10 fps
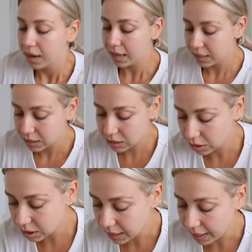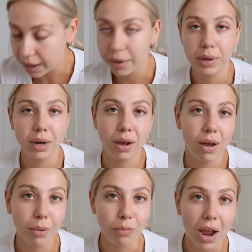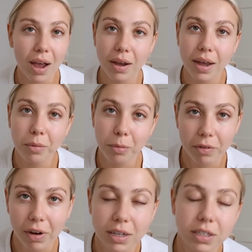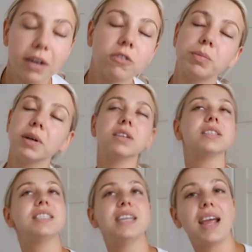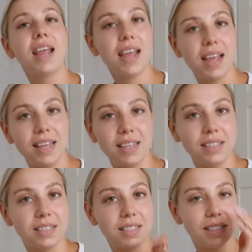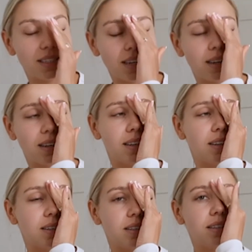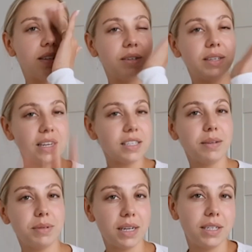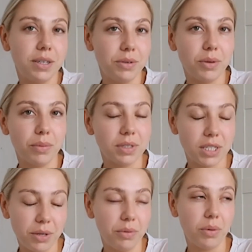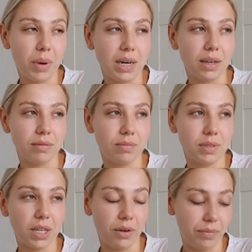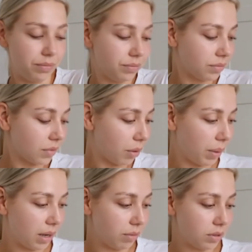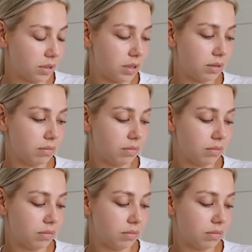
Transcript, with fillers: let's just get going i'm i am a bit wrecked i have to be honest today is yesterday was day two of the, two of the wedding so our wedding was